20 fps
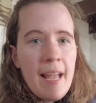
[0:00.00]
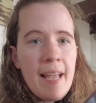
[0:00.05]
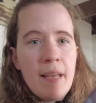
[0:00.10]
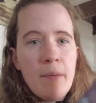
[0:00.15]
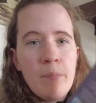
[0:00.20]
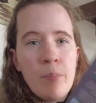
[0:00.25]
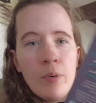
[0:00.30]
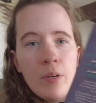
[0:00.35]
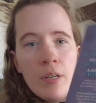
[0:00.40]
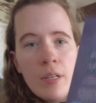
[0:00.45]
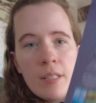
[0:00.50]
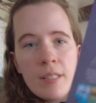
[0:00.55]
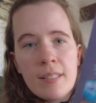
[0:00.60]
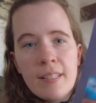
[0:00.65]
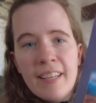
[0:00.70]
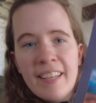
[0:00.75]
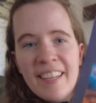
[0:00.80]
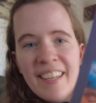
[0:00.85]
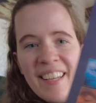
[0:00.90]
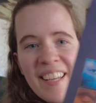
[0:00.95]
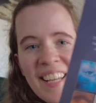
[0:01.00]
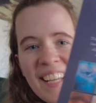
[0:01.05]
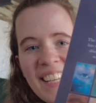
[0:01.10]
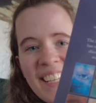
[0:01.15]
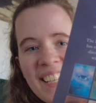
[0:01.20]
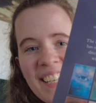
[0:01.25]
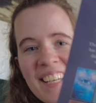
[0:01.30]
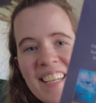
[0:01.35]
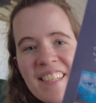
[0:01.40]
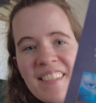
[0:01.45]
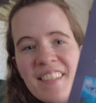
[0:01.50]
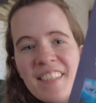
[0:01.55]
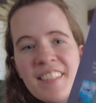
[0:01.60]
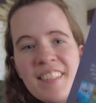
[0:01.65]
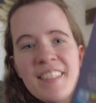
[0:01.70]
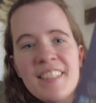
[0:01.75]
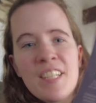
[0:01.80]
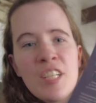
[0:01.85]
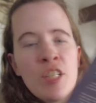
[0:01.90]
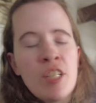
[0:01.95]
books in
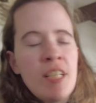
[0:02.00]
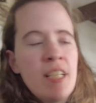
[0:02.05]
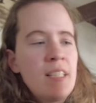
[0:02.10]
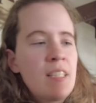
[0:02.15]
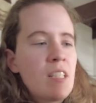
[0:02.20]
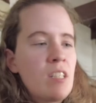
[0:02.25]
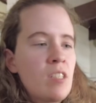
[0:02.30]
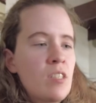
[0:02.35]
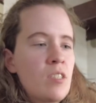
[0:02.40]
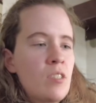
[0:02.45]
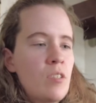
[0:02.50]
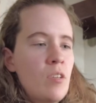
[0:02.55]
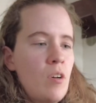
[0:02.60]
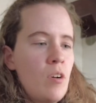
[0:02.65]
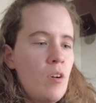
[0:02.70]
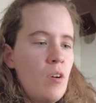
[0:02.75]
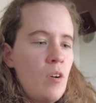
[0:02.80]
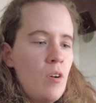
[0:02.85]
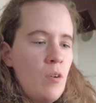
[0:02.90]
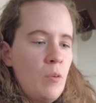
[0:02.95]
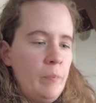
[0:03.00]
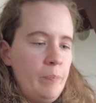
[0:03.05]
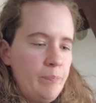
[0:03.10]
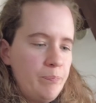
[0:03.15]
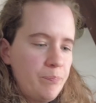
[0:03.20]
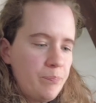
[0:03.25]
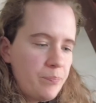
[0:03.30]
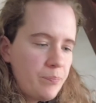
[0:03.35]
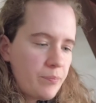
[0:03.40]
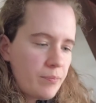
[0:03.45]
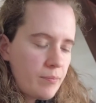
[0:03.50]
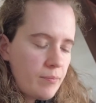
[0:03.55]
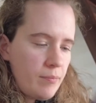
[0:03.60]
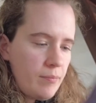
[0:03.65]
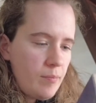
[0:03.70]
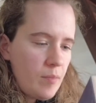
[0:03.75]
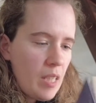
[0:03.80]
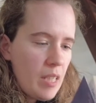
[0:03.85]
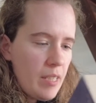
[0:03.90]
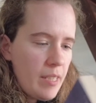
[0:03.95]
this series. So
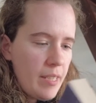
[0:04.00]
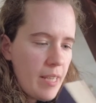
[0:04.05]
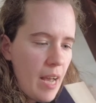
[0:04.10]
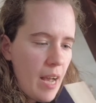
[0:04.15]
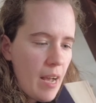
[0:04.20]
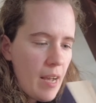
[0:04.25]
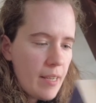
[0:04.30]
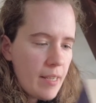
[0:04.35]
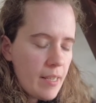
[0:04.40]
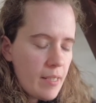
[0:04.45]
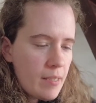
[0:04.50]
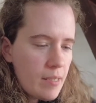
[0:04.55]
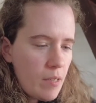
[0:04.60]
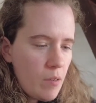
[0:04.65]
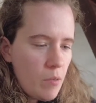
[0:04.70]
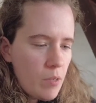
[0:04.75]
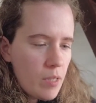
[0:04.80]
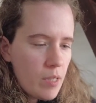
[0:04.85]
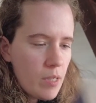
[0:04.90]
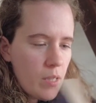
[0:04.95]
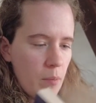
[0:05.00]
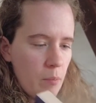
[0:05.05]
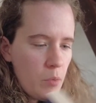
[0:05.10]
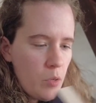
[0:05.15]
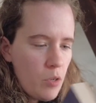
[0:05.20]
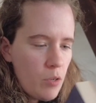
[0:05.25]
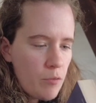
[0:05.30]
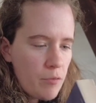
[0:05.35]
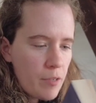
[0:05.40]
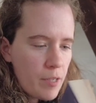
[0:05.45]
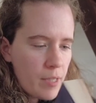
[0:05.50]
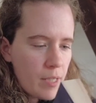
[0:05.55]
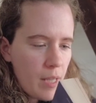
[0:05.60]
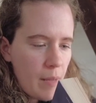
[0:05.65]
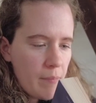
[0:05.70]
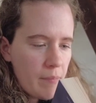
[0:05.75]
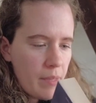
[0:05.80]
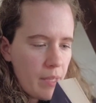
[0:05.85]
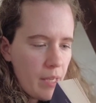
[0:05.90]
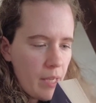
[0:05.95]
yeah, I guess I was in the mood for
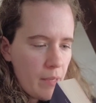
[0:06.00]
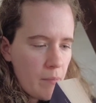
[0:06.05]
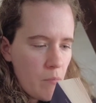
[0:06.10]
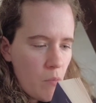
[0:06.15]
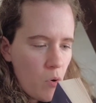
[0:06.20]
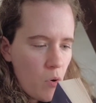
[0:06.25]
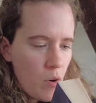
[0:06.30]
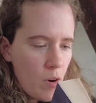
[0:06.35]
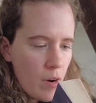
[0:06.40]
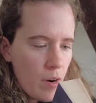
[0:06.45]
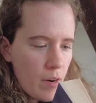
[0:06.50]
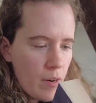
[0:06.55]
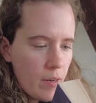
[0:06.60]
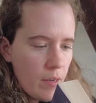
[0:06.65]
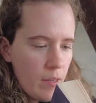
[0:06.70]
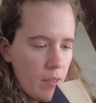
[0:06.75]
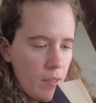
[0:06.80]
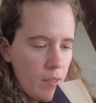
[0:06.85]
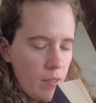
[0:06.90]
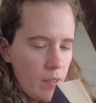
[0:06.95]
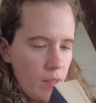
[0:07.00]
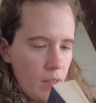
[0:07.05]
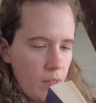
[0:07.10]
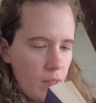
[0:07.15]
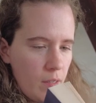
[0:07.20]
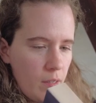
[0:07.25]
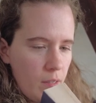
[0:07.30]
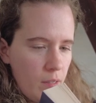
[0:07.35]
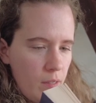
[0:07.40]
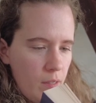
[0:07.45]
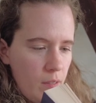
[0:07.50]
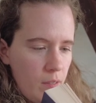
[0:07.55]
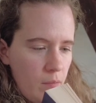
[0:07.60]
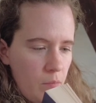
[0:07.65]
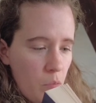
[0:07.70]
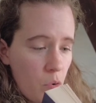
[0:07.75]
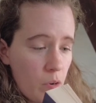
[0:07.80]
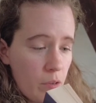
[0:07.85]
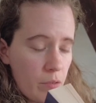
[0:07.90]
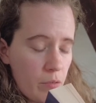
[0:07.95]
something more
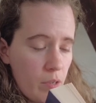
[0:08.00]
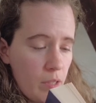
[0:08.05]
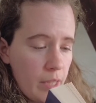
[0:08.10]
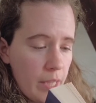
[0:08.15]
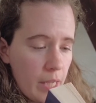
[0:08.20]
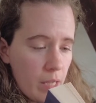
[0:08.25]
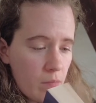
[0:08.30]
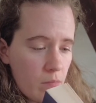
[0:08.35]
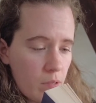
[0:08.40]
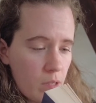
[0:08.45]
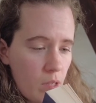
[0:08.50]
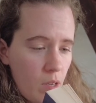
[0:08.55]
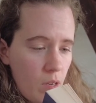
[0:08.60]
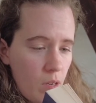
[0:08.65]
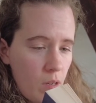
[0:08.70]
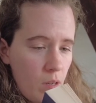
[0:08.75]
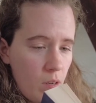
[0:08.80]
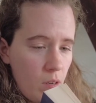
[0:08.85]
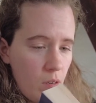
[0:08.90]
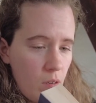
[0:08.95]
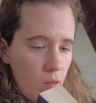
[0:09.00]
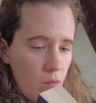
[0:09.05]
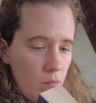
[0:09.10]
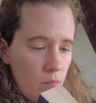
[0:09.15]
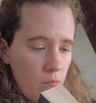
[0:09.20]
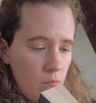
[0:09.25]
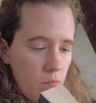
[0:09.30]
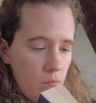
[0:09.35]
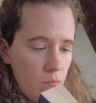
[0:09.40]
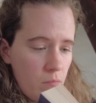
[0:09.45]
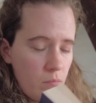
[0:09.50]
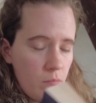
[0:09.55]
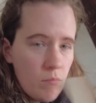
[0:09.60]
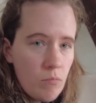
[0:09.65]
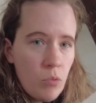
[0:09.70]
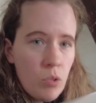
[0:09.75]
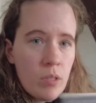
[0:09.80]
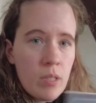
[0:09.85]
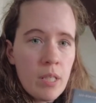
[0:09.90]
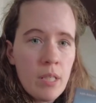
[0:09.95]
thrilling. So
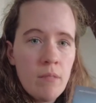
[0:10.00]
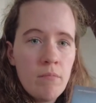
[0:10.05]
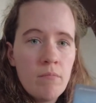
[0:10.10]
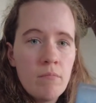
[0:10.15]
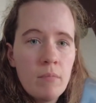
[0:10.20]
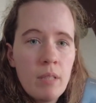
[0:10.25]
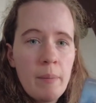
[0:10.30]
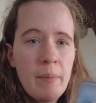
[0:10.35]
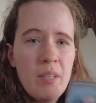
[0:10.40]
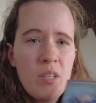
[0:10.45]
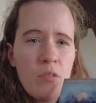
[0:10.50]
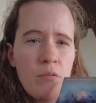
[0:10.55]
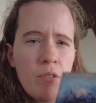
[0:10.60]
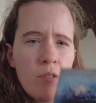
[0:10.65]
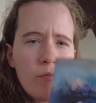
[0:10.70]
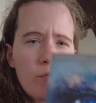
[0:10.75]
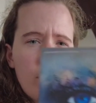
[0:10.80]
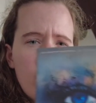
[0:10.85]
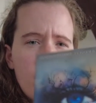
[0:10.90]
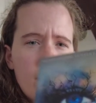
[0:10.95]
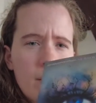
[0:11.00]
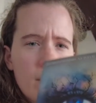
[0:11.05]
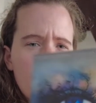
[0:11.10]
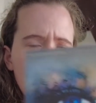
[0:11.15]
we'll see. Let me know if you've read this